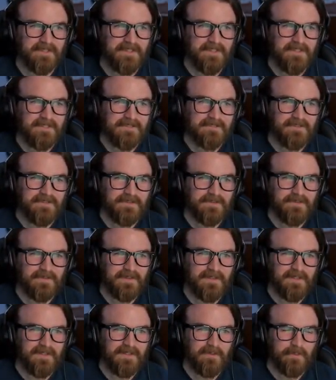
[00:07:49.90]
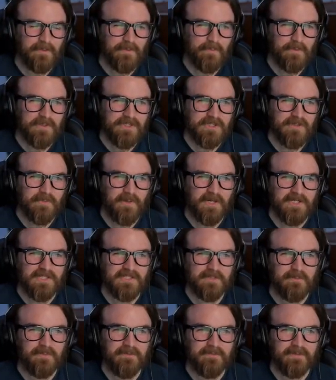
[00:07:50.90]
So uh, we're, we're just going to watch
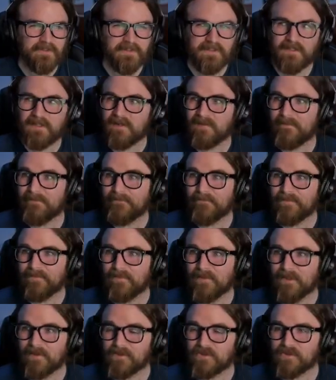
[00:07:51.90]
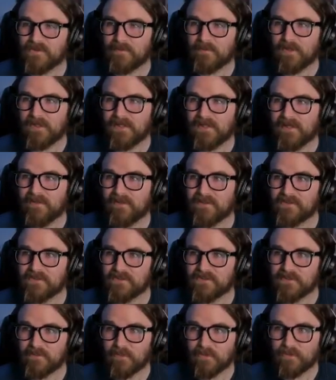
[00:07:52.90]
some of it um, on stream right now. That's
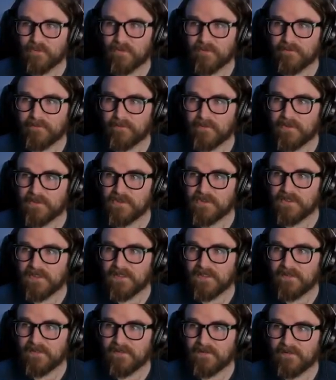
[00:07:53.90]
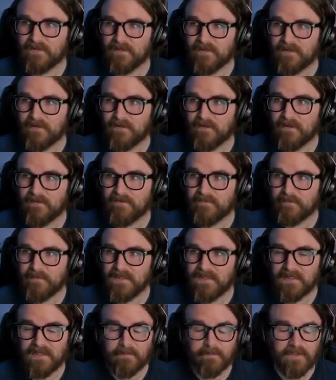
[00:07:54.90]
just some recorded footage that uh, of
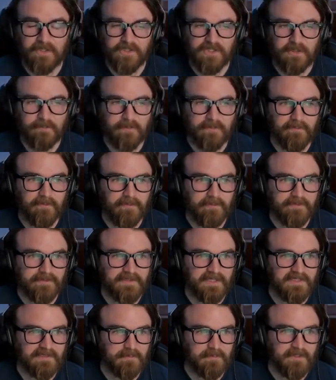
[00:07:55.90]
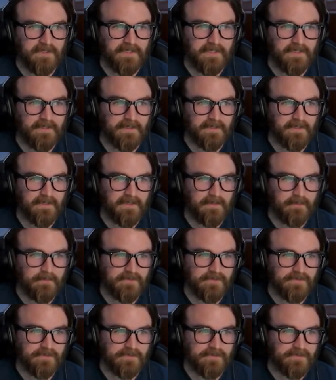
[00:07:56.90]
me, and I'm going to jump over to those guys playing um,
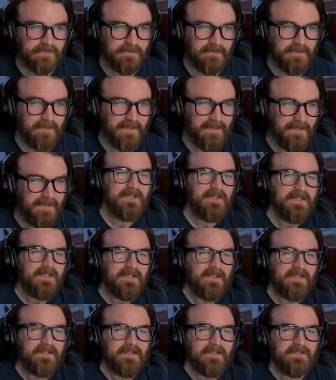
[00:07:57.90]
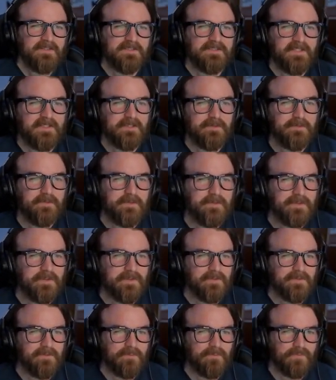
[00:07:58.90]
soon. Yeah, in, in the cycle, you're going
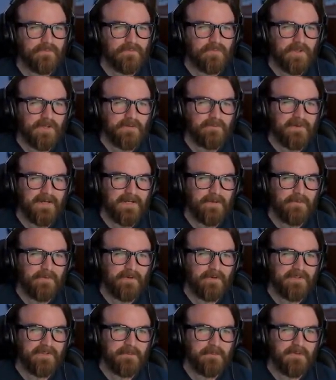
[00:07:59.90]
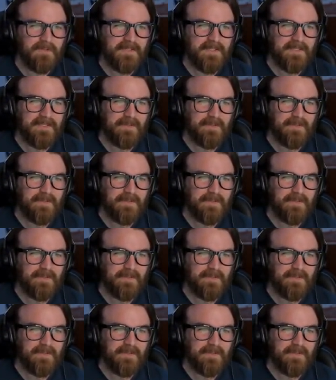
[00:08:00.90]
to run around on the planet